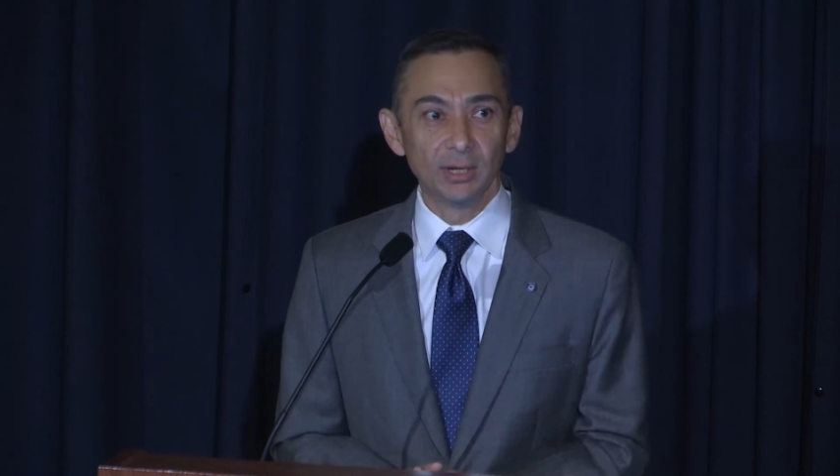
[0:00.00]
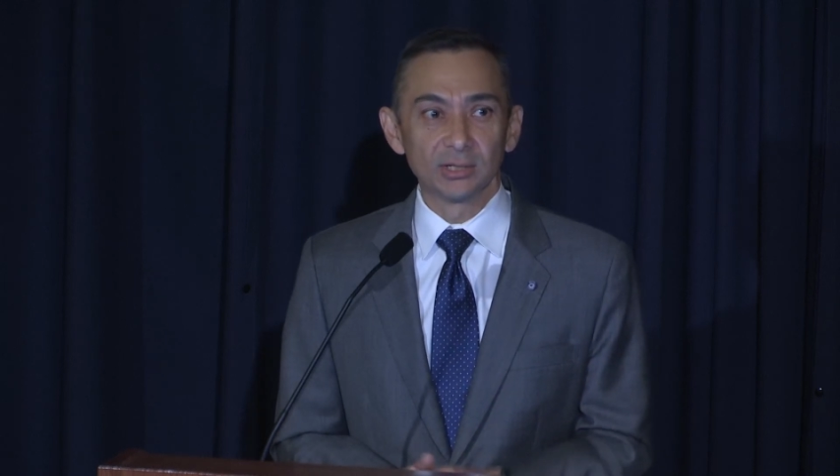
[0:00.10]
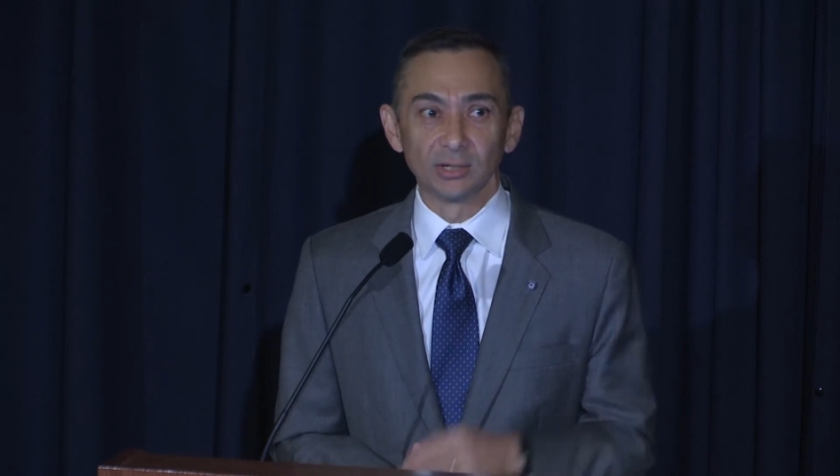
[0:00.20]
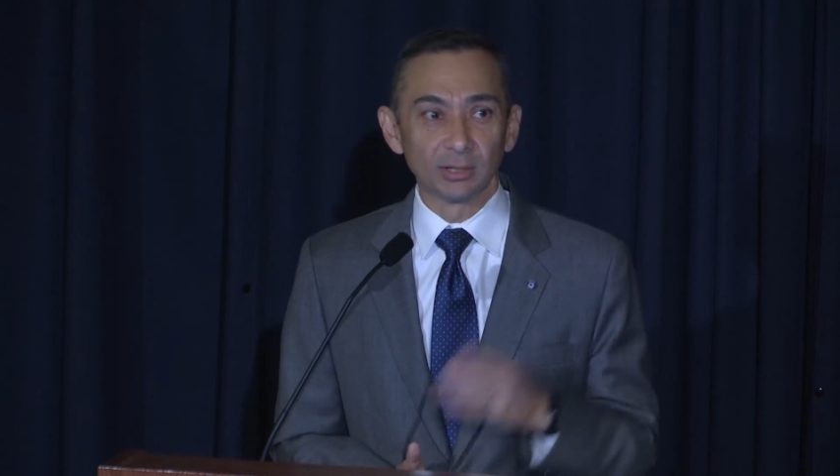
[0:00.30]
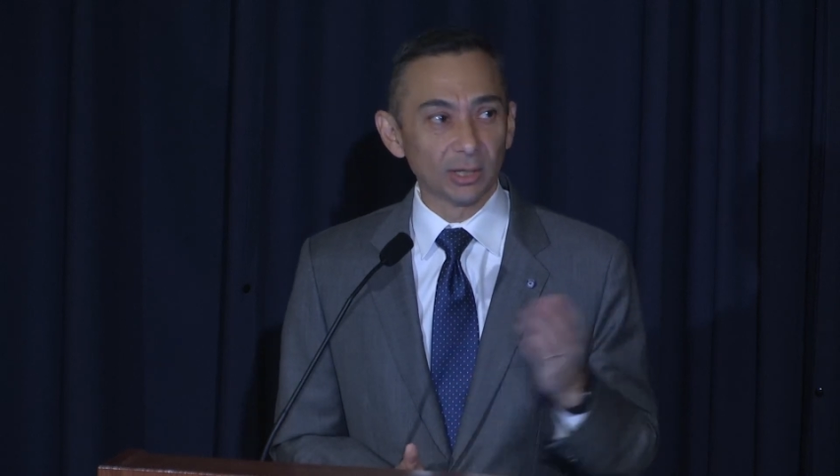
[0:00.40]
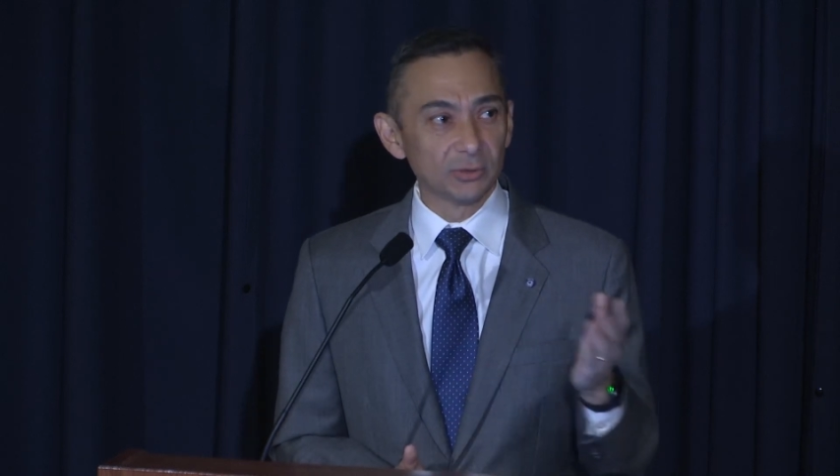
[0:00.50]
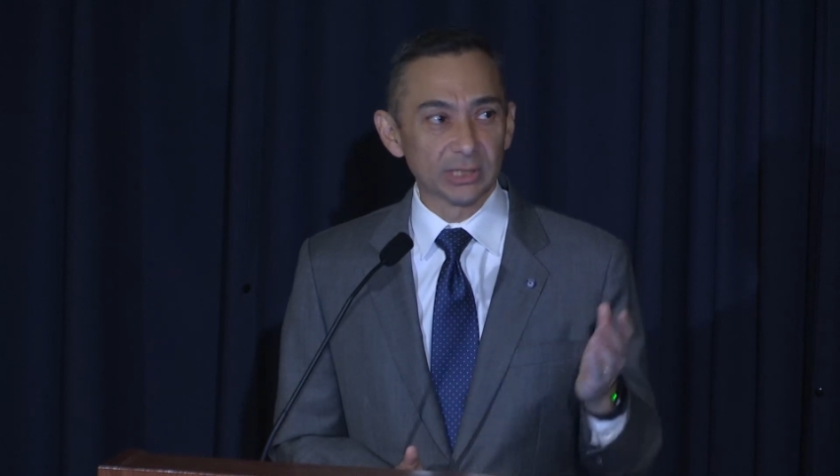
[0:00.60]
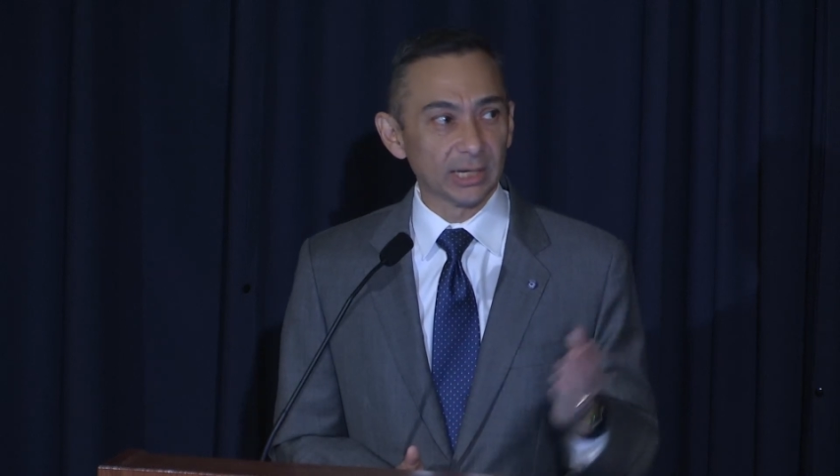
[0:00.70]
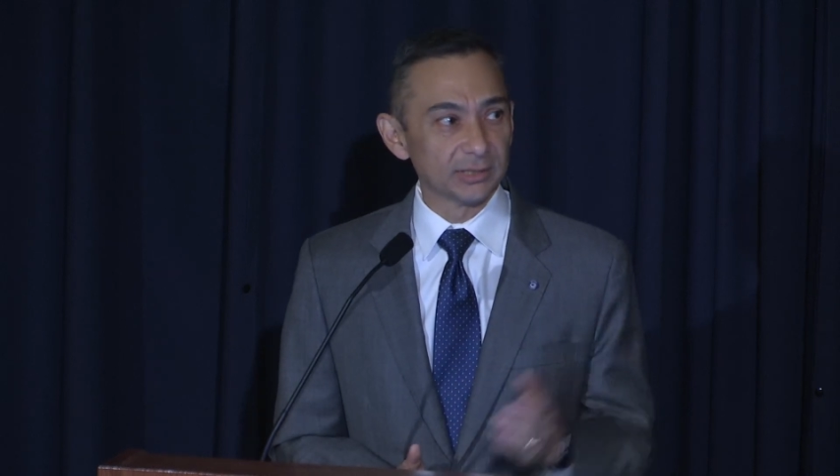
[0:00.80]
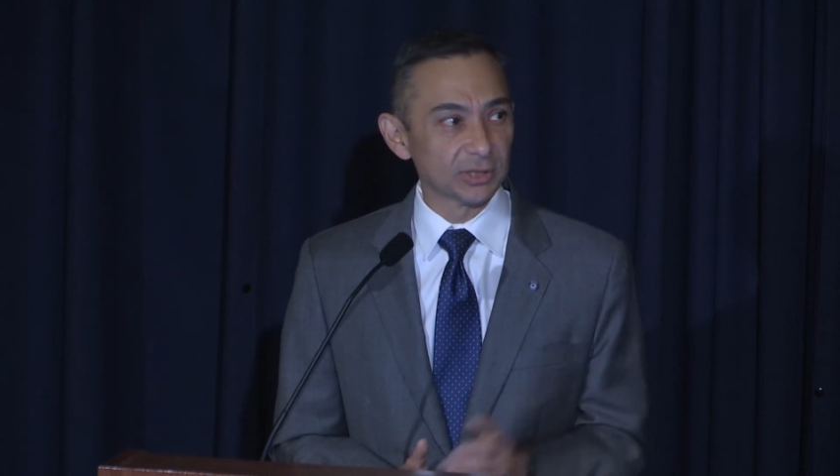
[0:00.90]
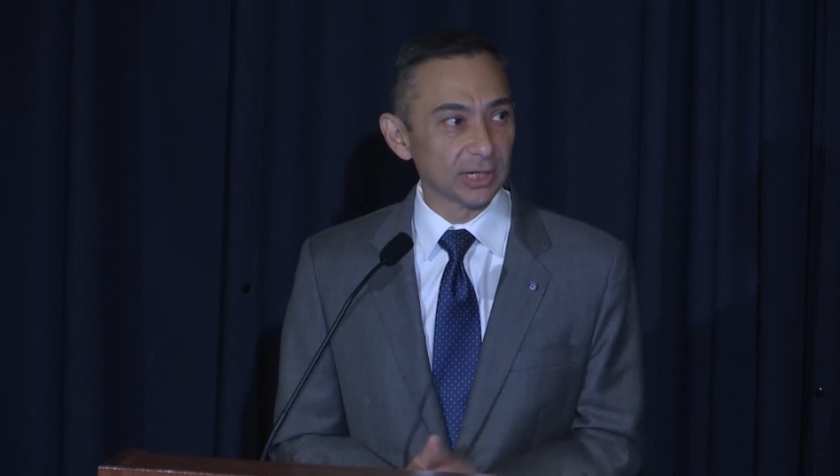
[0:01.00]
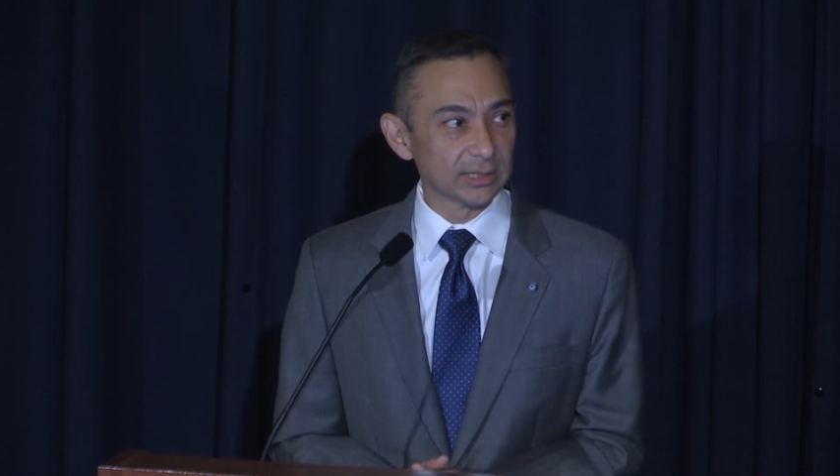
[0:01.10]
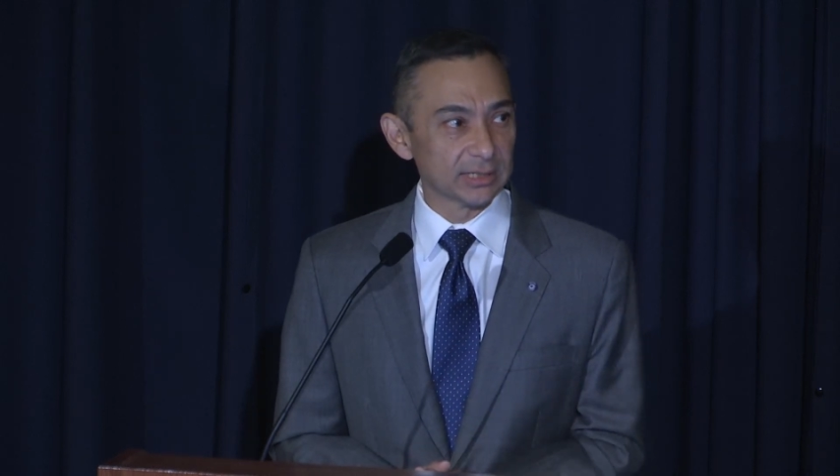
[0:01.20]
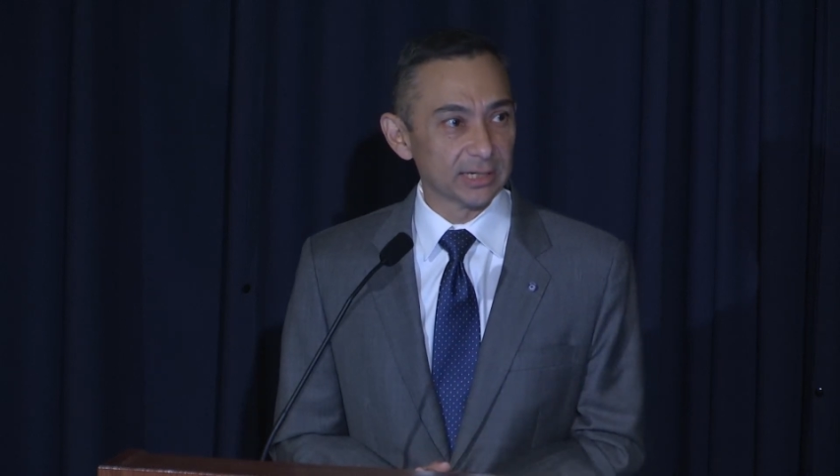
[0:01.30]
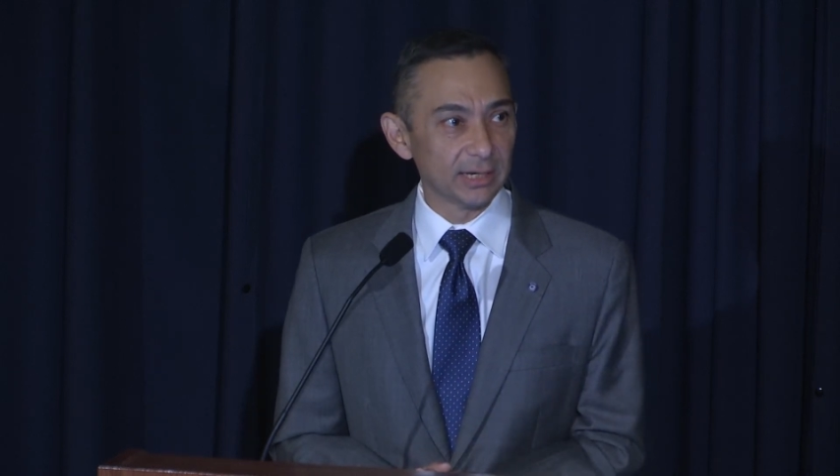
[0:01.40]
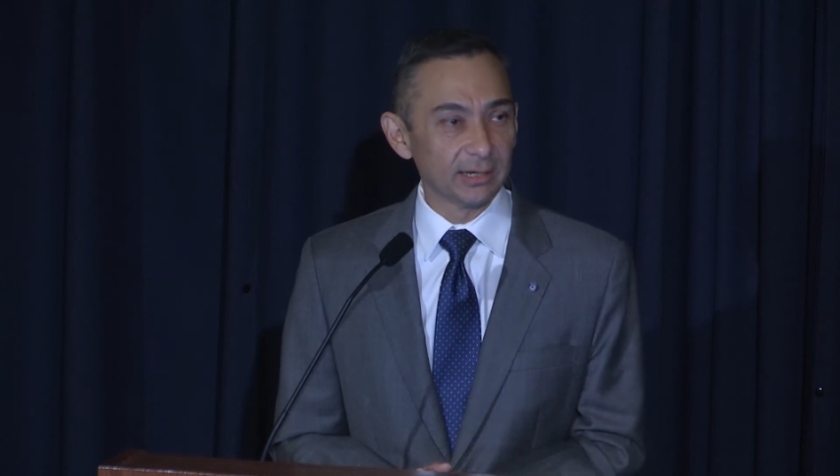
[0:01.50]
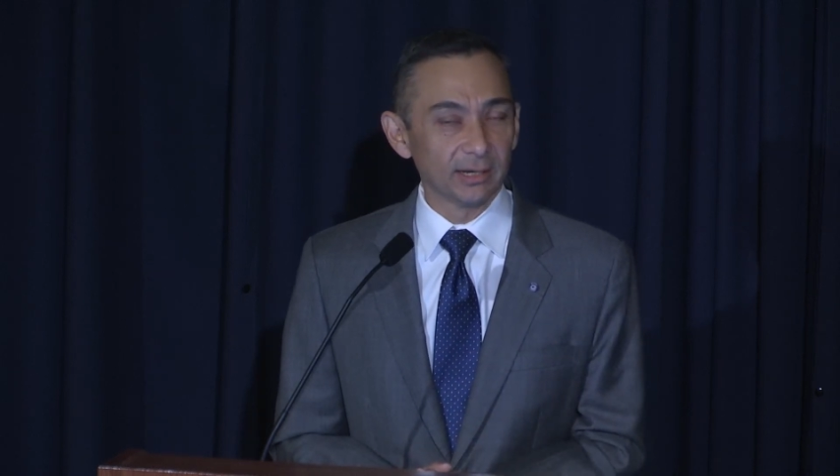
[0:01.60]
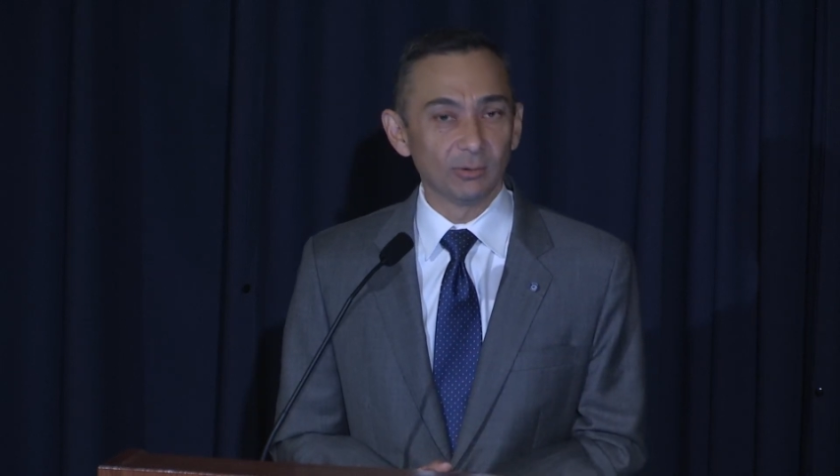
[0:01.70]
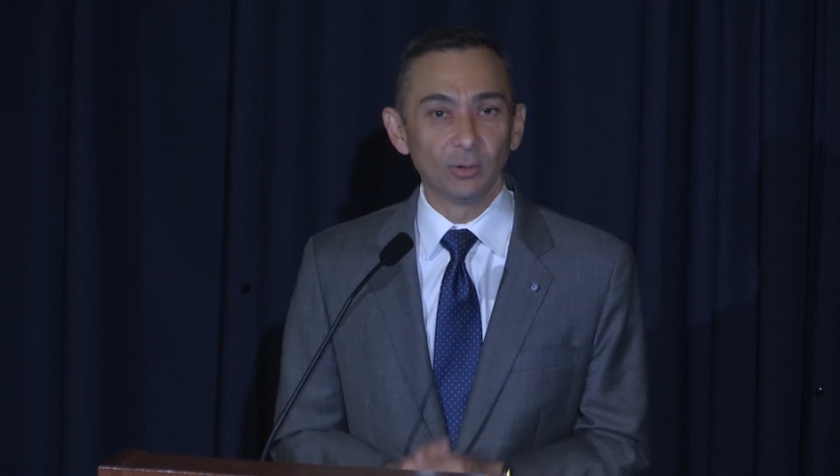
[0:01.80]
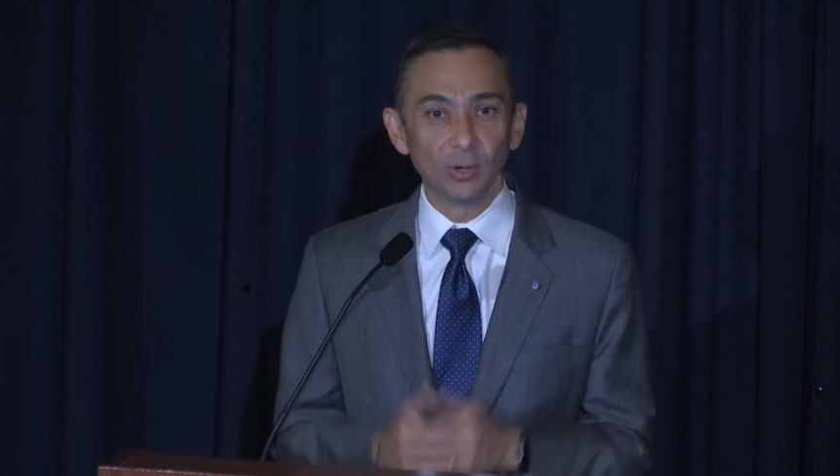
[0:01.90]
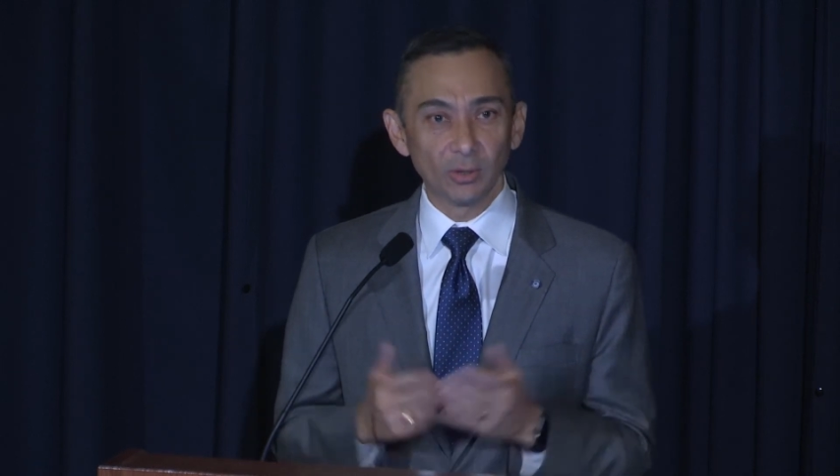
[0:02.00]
So in closing, I'll just like to say again,